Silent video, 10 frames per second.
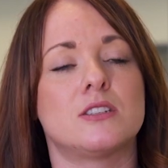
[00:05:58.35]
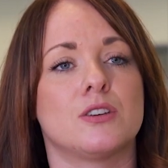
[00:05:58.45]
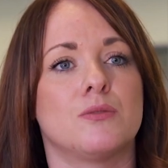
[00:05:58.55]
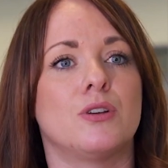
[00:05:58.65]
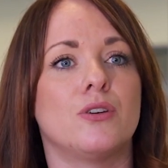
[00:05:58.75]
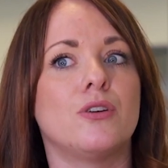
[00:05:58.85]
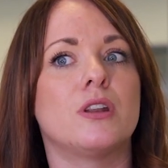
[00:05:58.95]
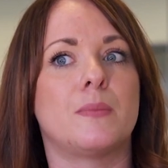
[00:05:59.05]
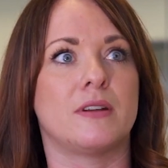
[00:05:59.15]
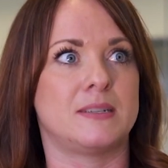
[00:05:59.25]
so you learn
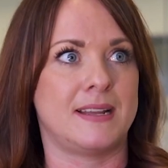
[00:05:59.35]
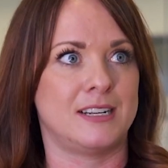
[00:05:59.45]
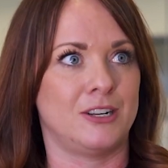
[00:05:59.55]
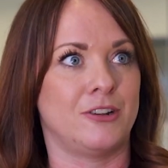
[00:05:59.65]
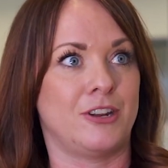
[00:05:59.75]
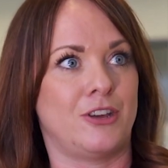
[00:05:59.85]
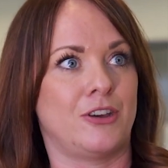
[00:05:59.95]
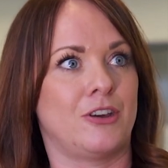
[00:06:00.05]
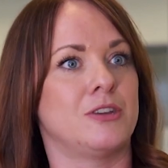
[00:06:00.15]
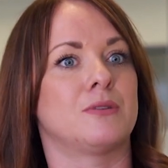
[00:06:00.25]
about independent learning
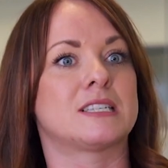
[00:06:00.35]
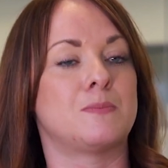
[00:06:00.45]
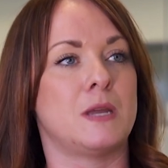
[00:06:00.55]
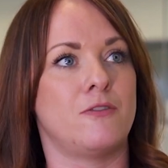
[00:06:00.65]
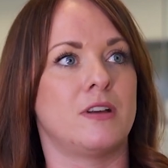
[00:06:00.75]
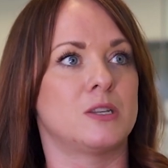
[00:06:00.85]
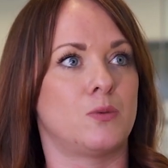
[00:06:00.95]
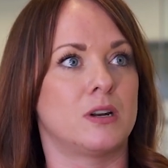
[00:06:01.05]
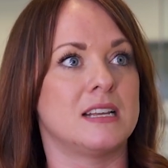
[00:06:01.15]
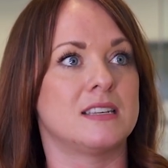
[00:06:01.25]
here and you experience
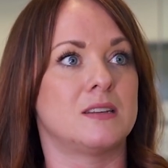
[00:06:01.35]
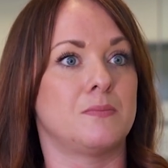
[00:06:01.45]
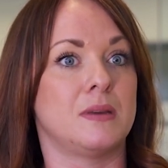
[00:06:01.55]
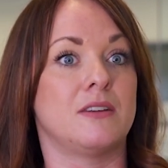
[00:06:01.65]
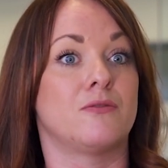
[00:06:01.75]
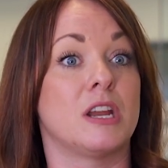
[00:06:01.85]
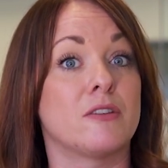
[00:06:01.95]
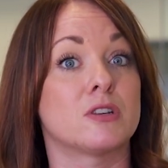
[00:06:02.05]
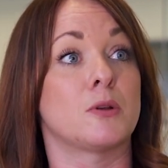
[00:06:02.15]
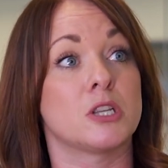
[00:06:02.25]
what it is to be really
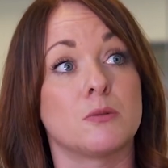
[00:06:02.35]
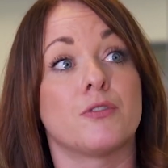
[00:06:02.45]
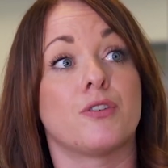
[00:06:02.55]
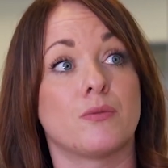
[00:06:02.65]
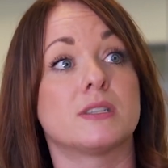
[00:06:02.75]
responsible for your own